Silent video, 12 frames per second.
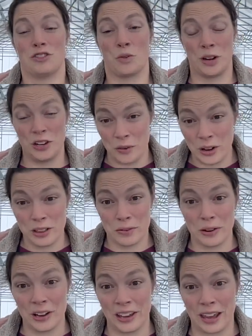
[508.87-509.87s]

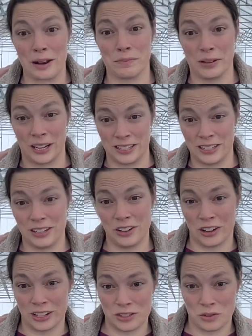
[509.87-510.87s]
2023, again, planted in
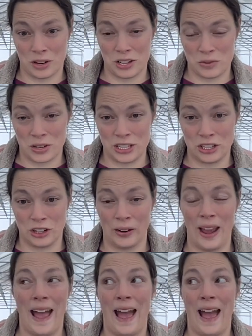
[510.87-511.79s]
August 2022,